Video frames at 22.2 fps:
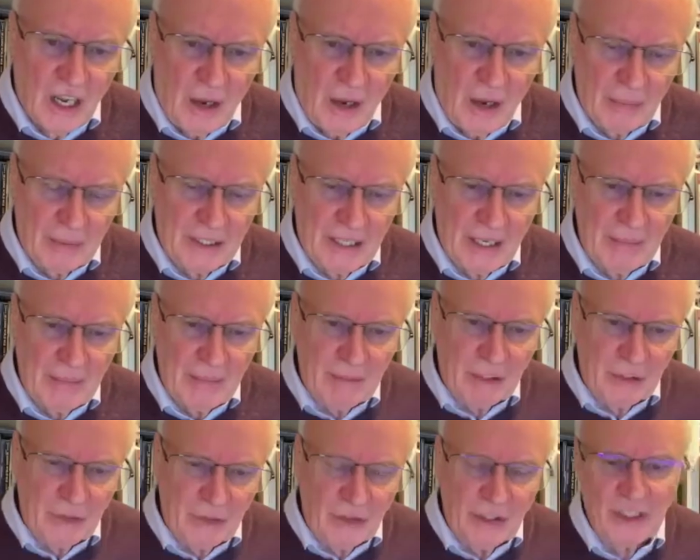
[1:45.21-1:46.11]
I became
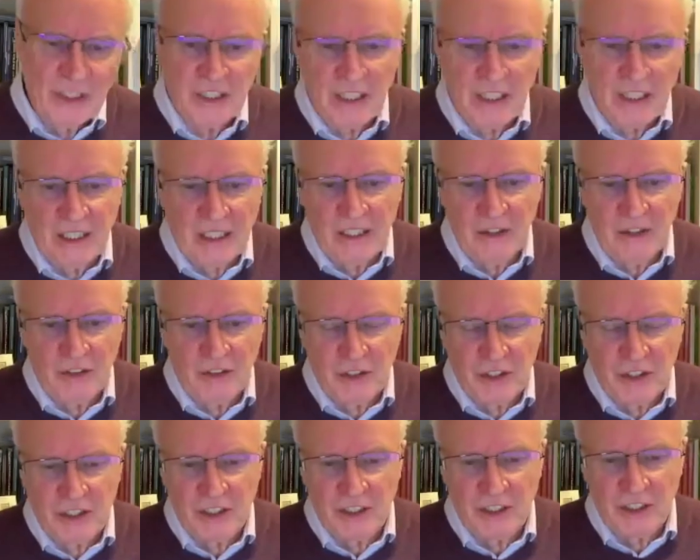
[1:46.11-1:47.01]
increasingly
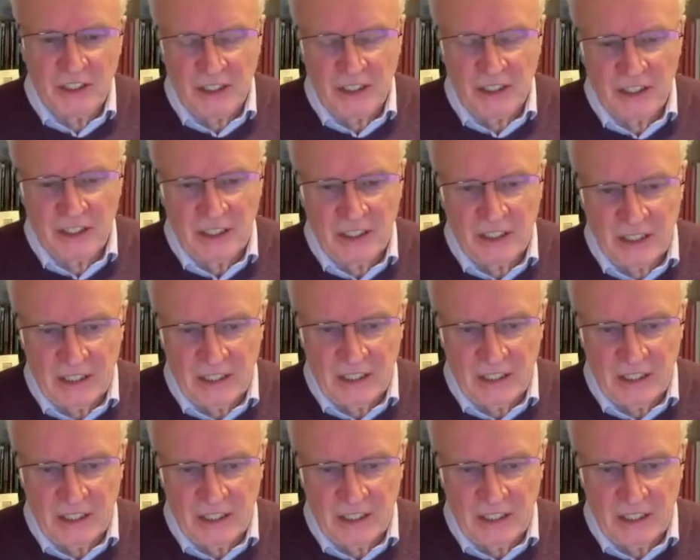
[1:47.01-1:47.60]
interested in